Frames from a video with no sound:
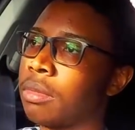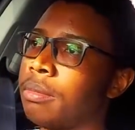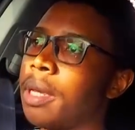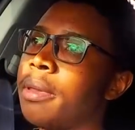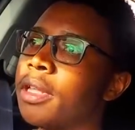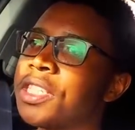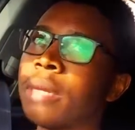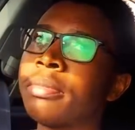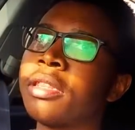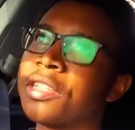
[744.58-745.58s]
Maybe that's
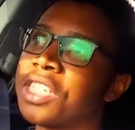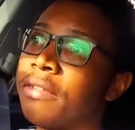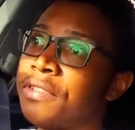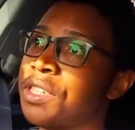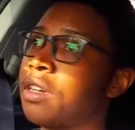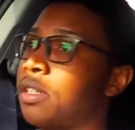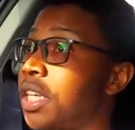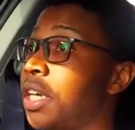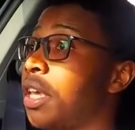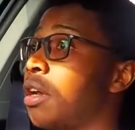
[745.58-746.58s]
something that service can
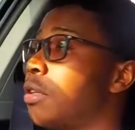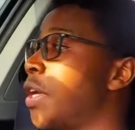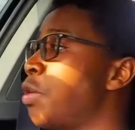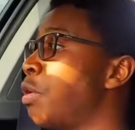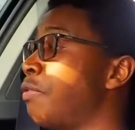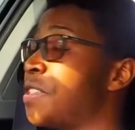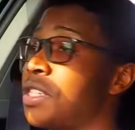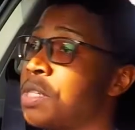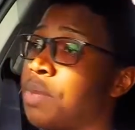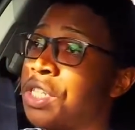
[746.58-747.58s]
take care of. I don't know if it's
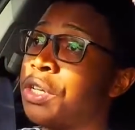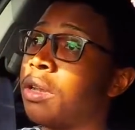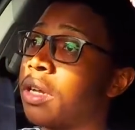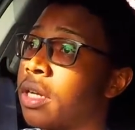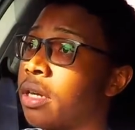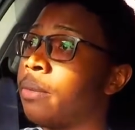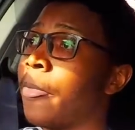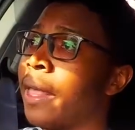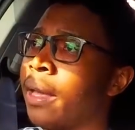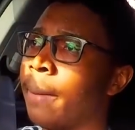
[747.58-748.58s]
this particular car,
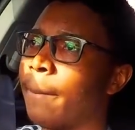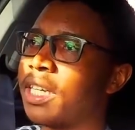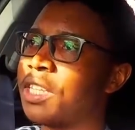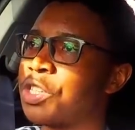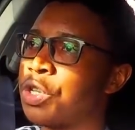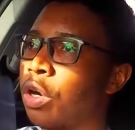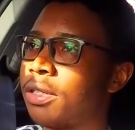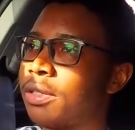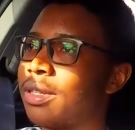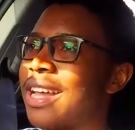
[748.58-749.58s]
but it's not
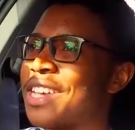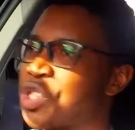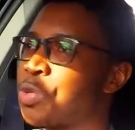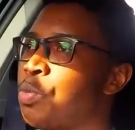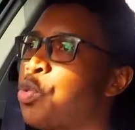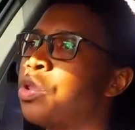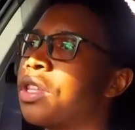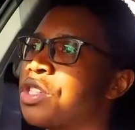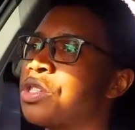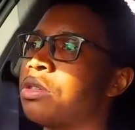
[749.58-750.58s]
as smooth
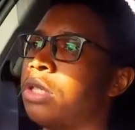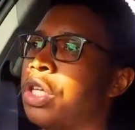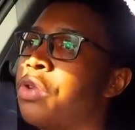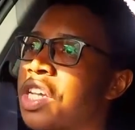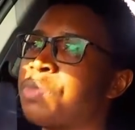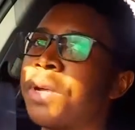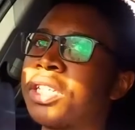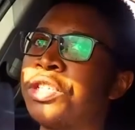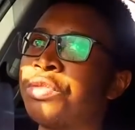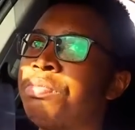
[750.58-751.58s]
as you'd expect
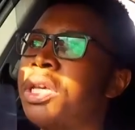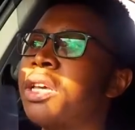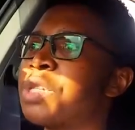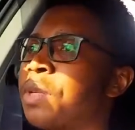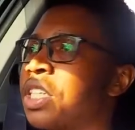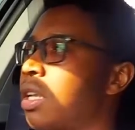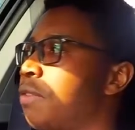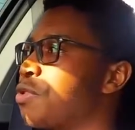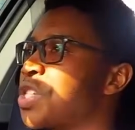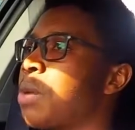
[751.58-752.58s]
it to be, especially
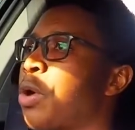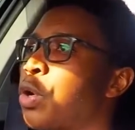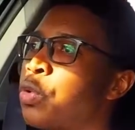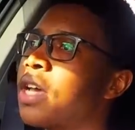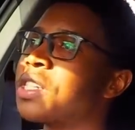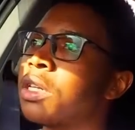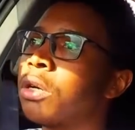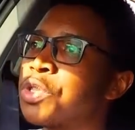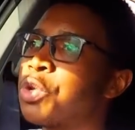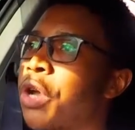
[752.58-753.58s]
for someone who doesn't know
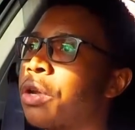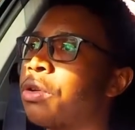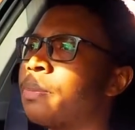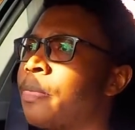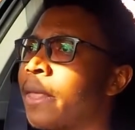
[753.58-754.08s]
what's going on.